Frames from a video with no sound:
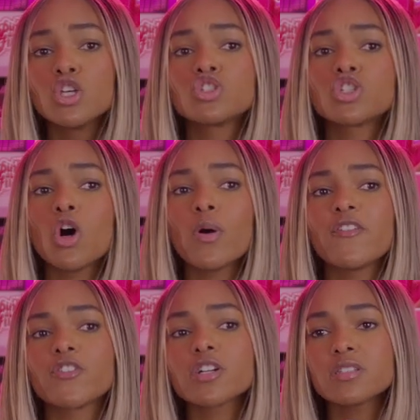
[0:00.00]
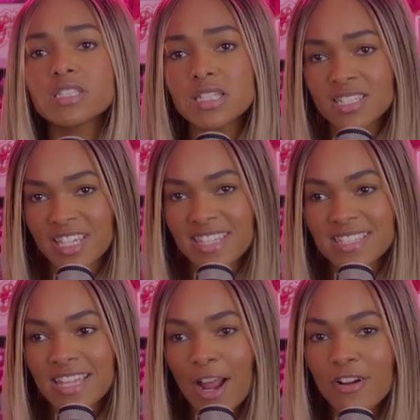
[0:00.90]
So if you're listening to
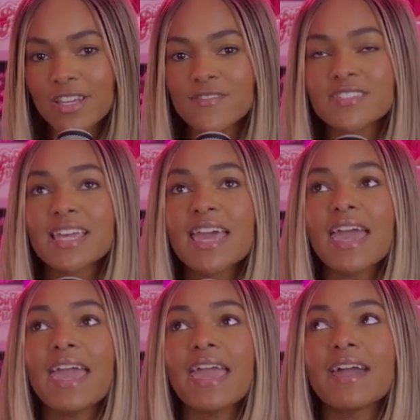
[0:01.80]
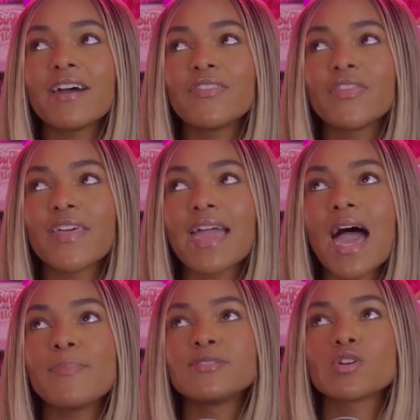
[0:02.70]
these narratives and they
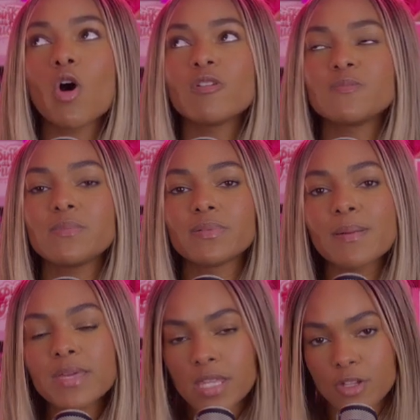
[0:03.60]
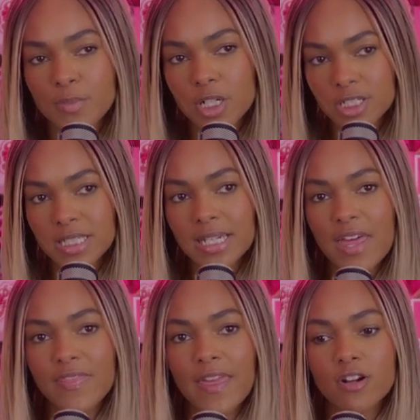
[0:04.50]
happen to always be blaming the other person
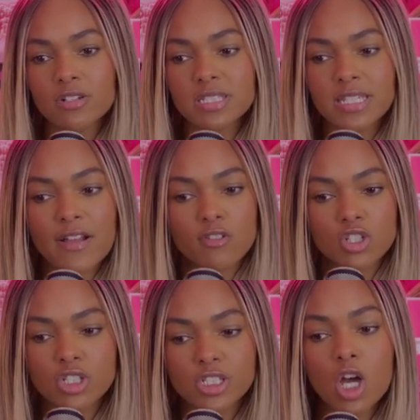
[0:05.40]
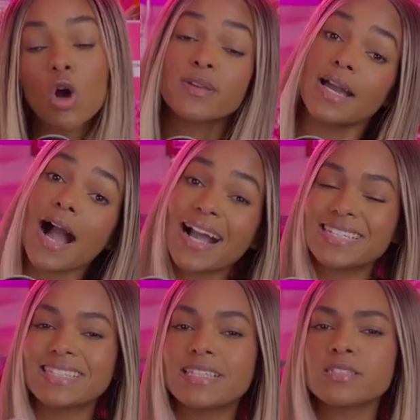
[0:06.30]
and there is never just oh yeah, I
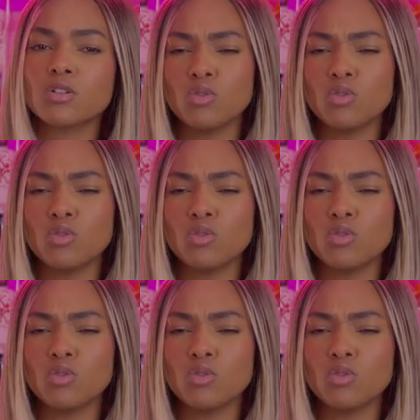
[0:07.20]
did this.